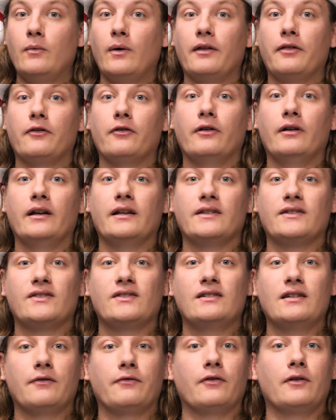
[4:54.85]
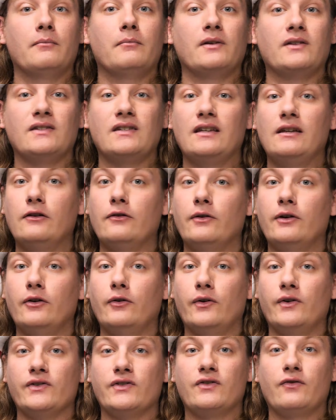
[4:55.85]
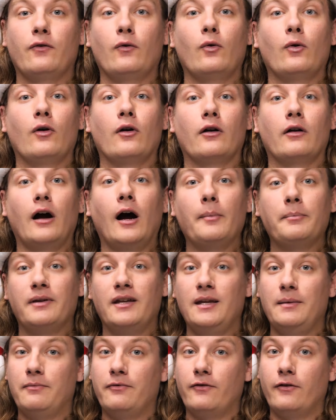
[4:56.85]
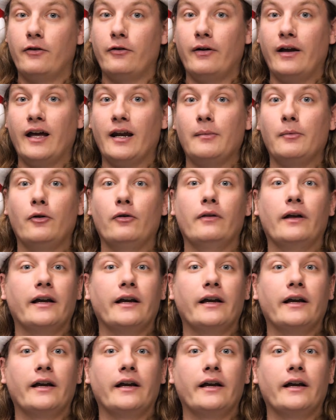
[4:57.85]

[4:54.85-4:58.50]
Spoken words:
whether it's different materials for upkeep for their animal,